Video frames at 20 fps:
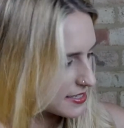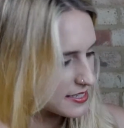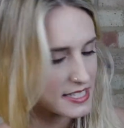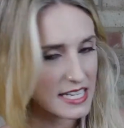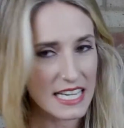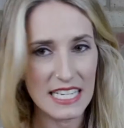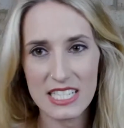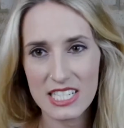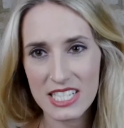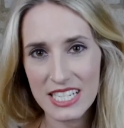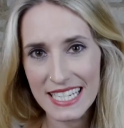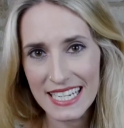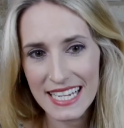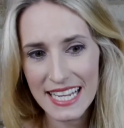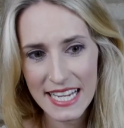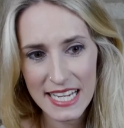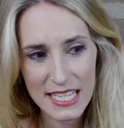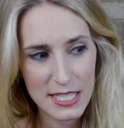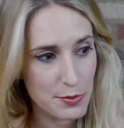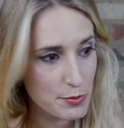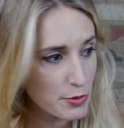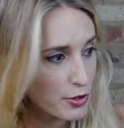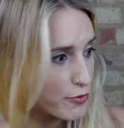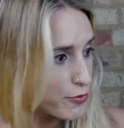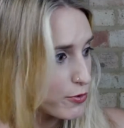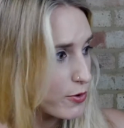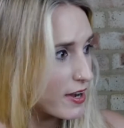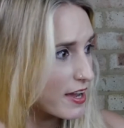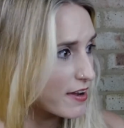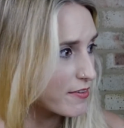extension leads,
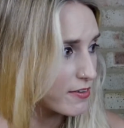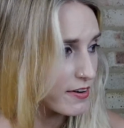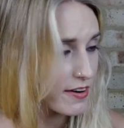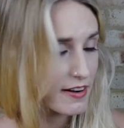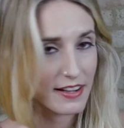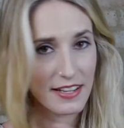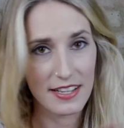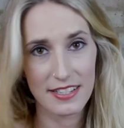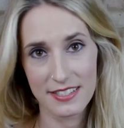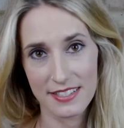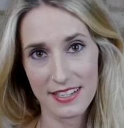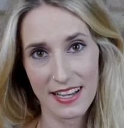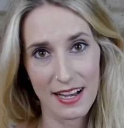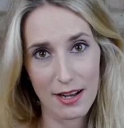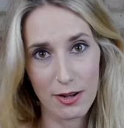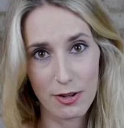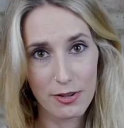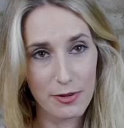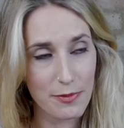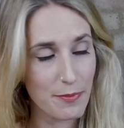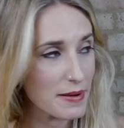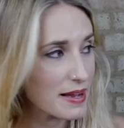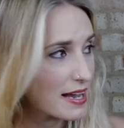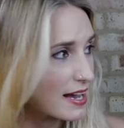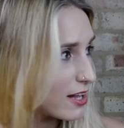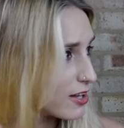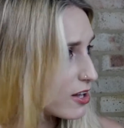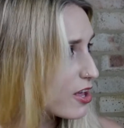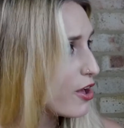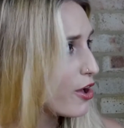move whatever is out and
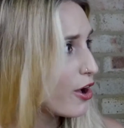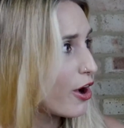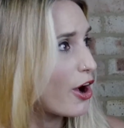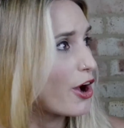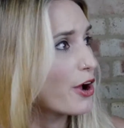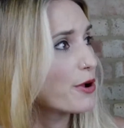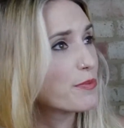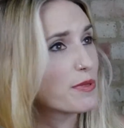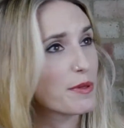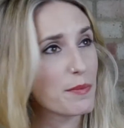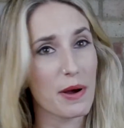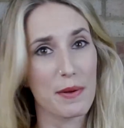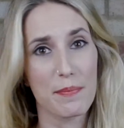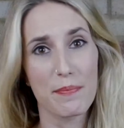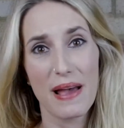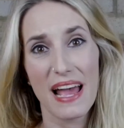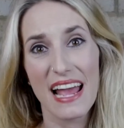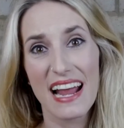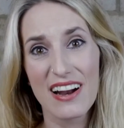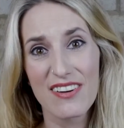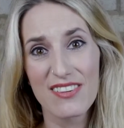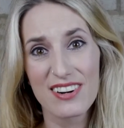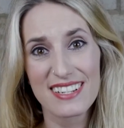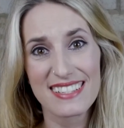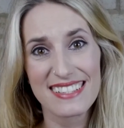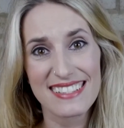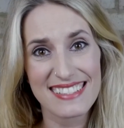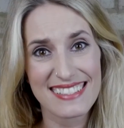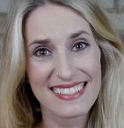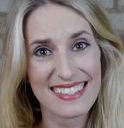about, hope that my
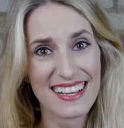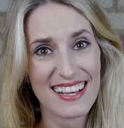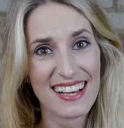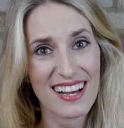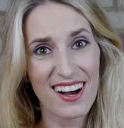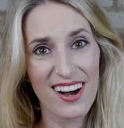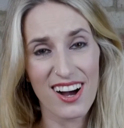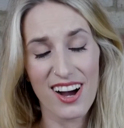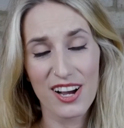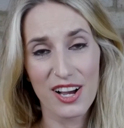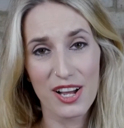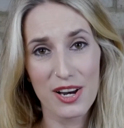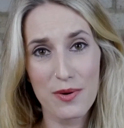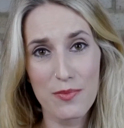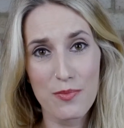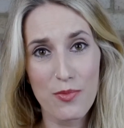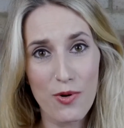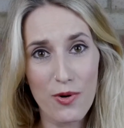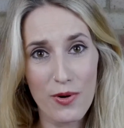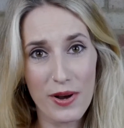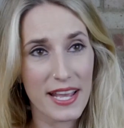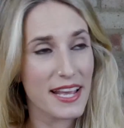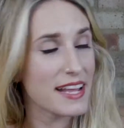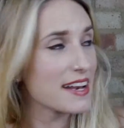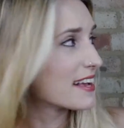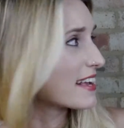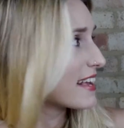parents aren't going to walk in